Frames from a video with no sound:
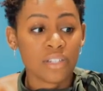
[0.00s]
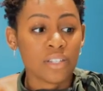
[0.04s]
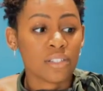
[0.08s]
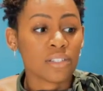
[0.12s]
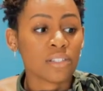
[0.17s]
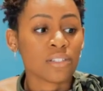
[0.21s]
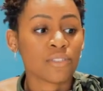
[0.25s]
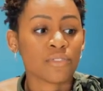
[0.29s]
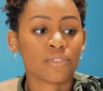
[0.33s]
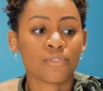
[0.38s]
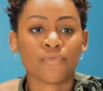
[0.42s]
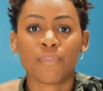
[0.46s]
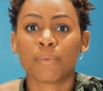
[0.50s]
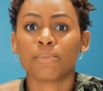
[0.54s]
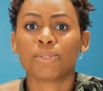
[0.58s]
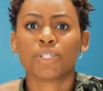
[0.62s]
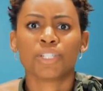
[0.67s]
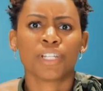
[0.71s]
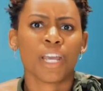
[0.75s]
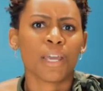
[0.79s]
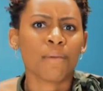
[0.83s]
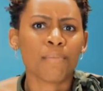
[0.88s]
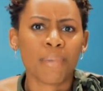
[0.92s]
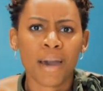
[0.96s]
This is from
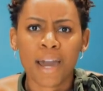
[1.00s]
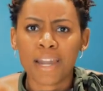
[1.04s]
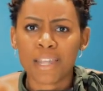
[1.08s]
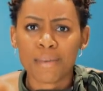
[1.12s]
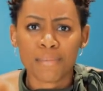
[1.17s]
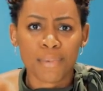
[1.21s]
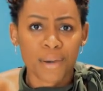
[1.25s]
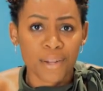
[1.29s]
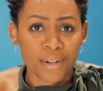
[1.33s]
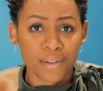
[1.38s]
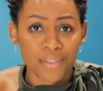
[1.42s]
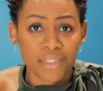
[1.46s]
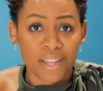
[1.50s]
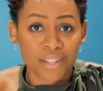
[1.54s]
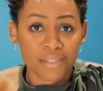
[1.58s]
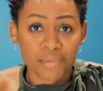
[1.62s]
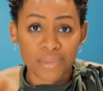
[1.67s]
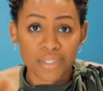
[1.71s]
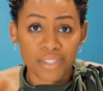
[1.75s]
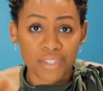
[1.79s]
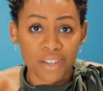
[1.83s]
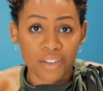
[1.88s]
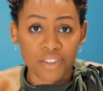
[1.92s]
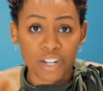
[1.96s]
Shea Body Butter
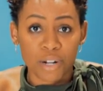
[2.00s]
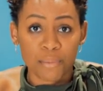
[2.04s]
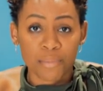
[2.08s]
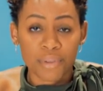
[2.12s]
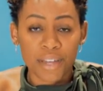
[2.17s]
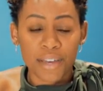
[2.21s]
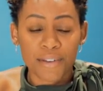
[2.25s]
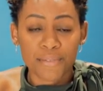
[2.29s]
that we sell on our